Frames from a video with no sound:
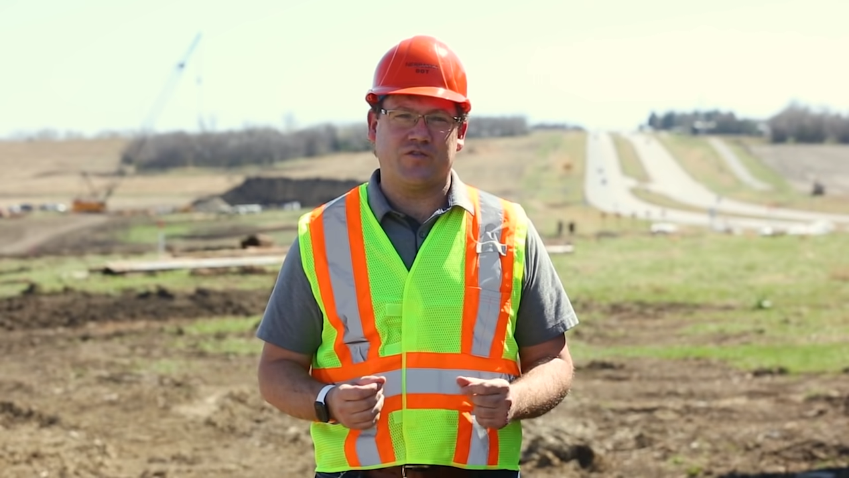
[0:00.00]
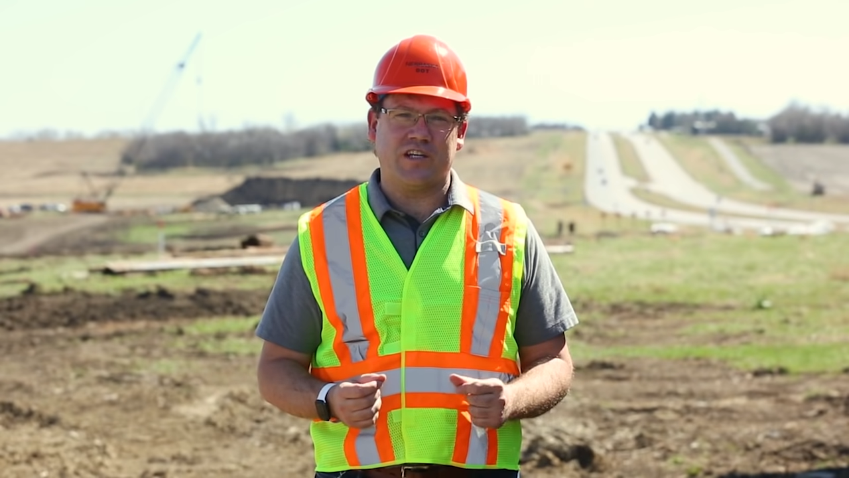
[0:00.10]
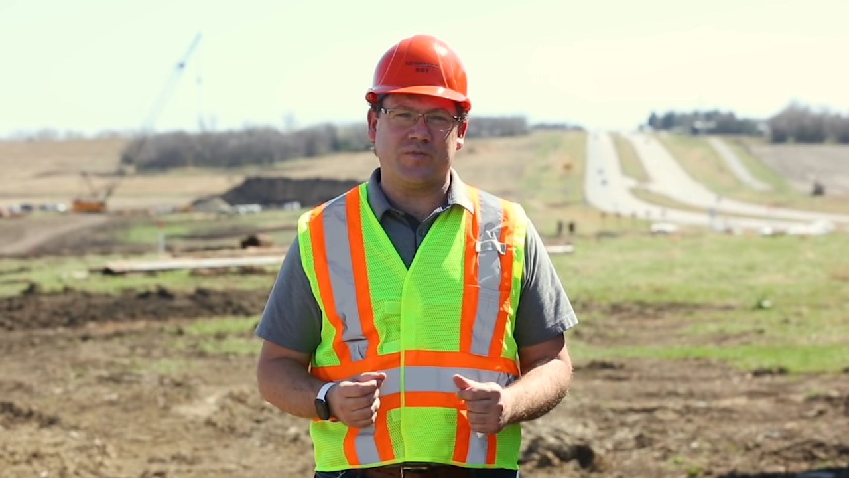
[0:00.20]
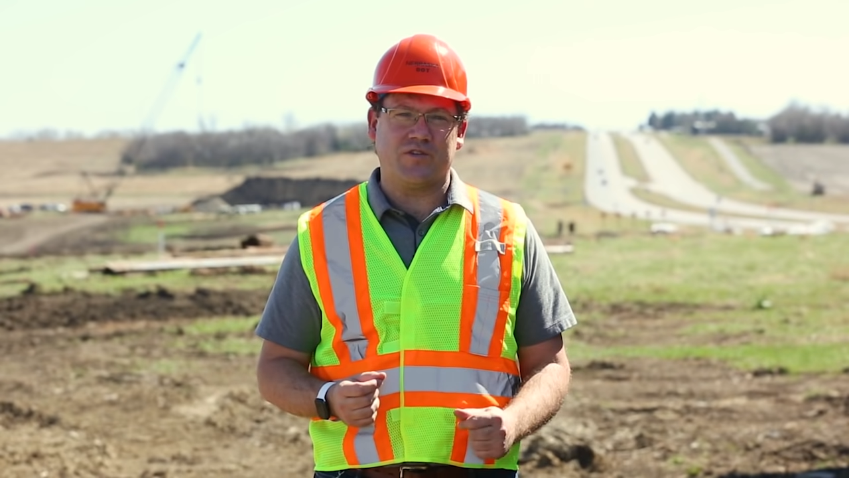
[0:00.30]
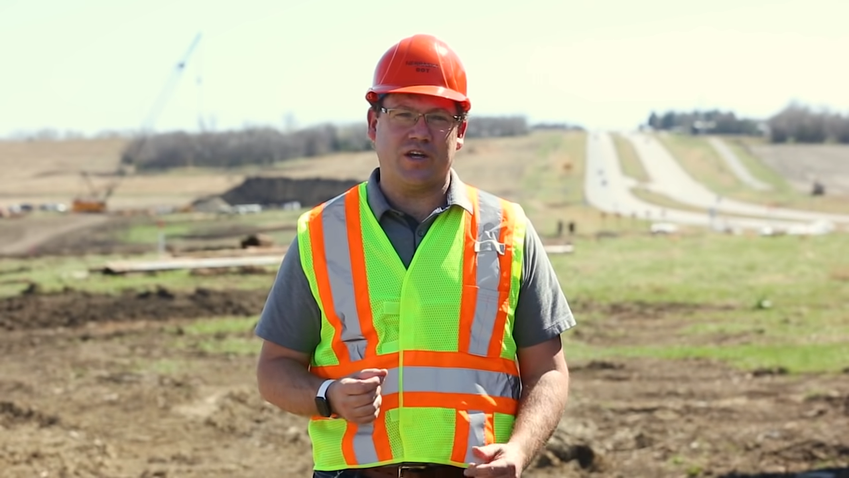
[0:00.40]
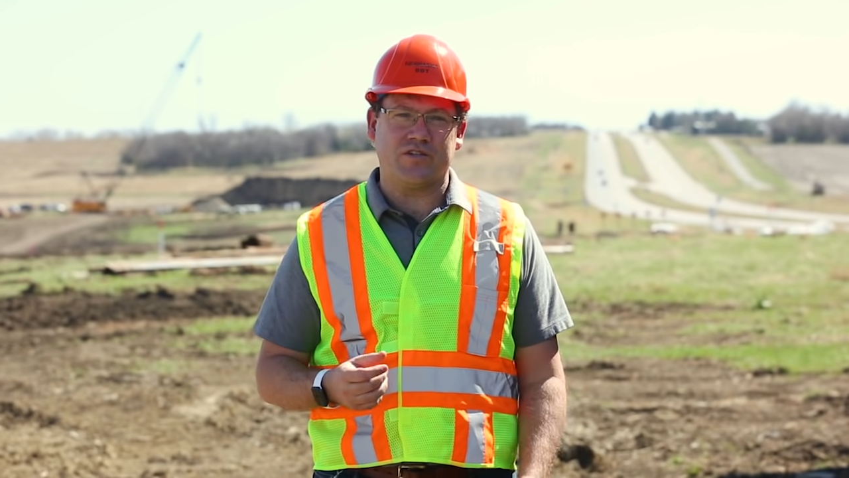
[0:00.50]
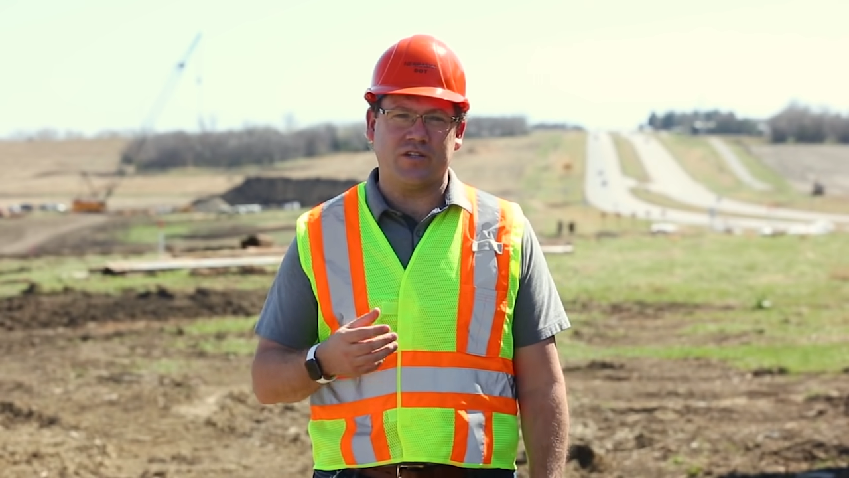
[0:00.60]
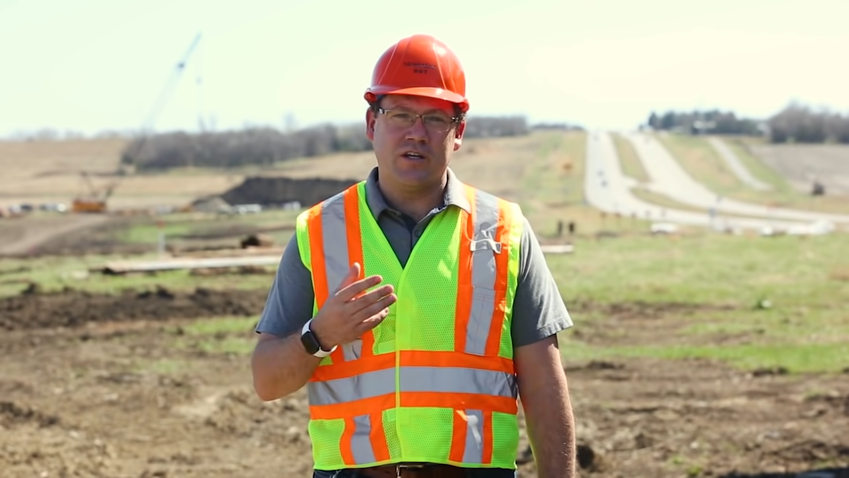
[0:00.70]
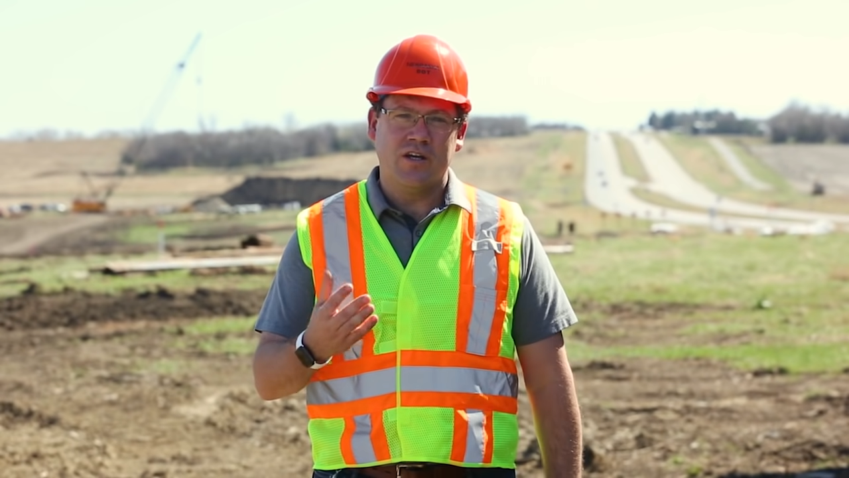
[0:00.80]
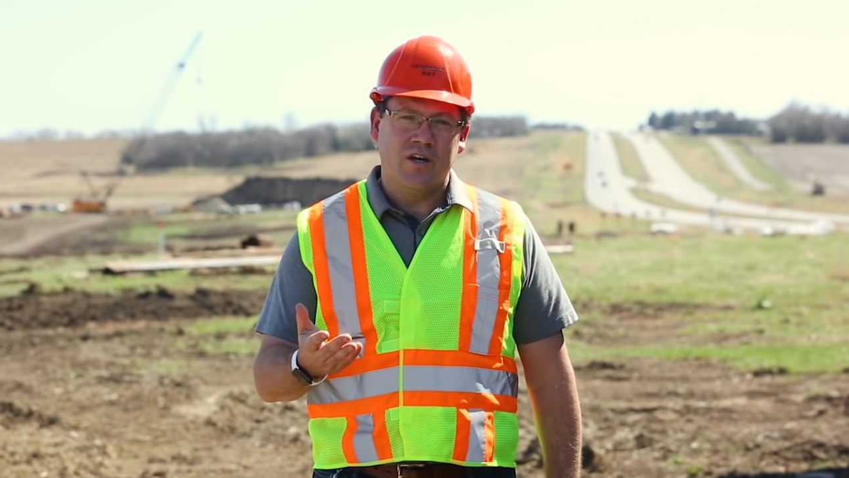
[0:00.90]

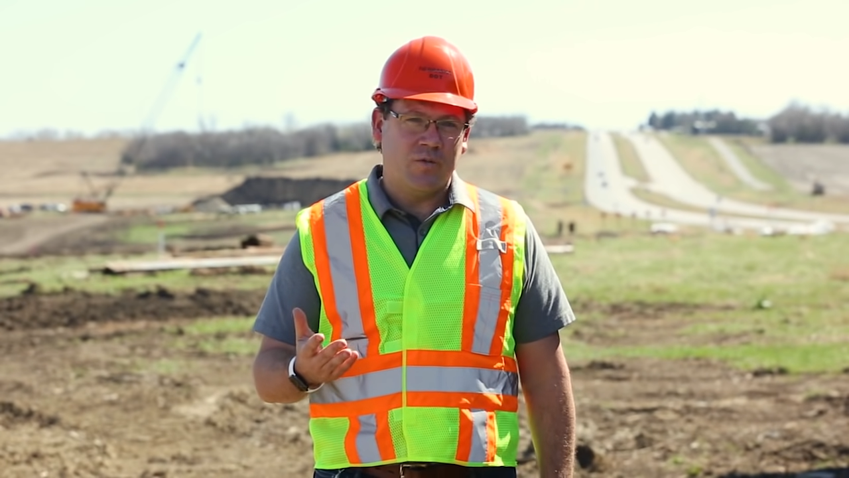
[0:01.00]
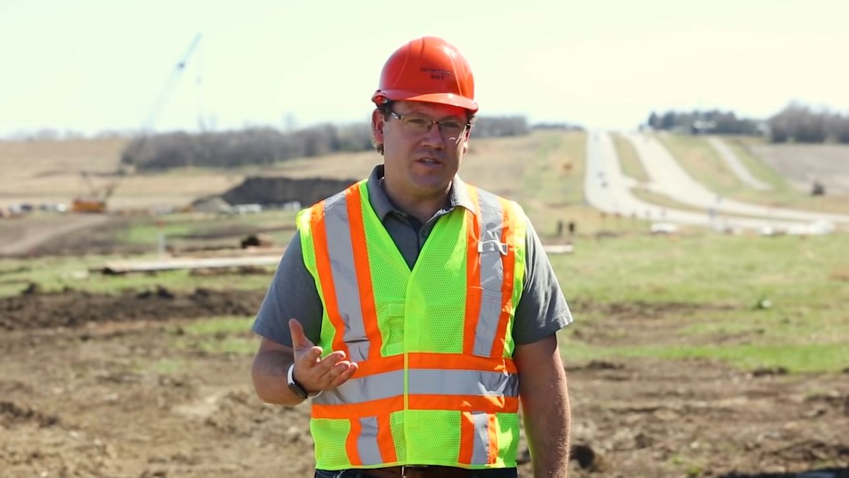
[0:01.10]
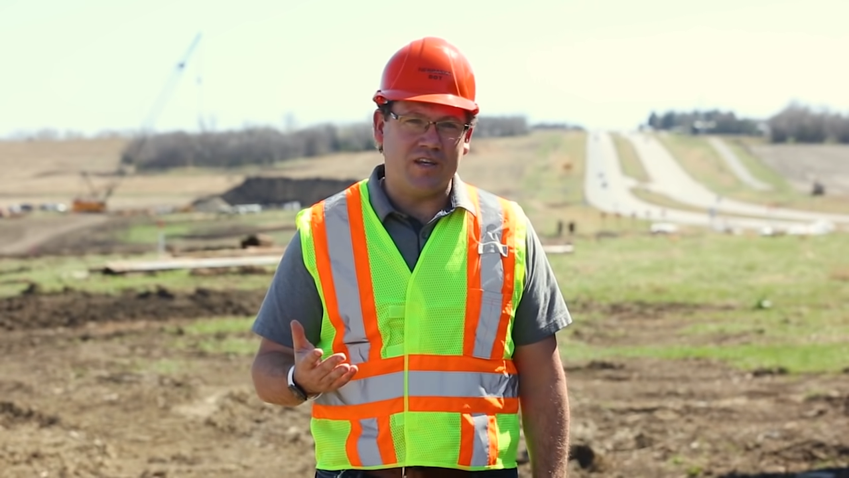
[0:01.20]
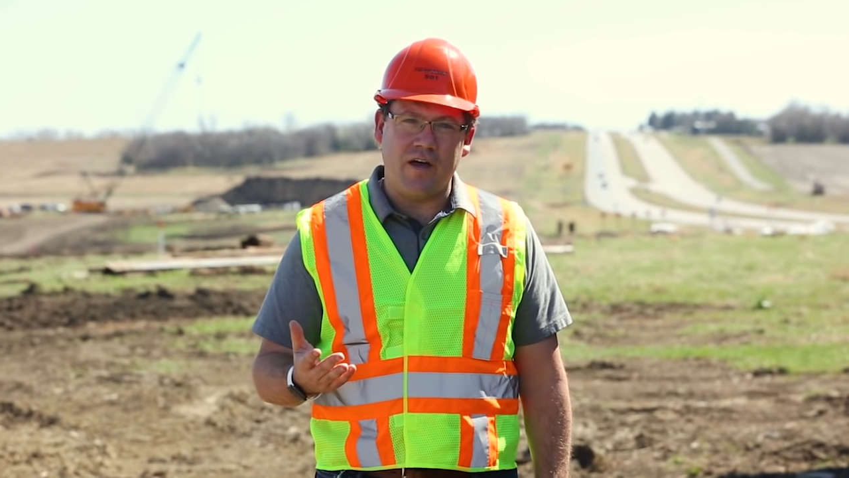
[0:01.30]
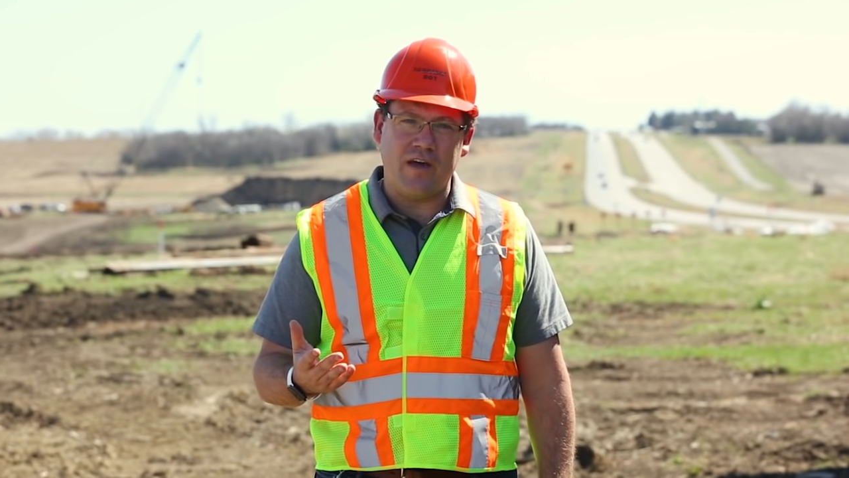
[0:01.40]
transportation. We saw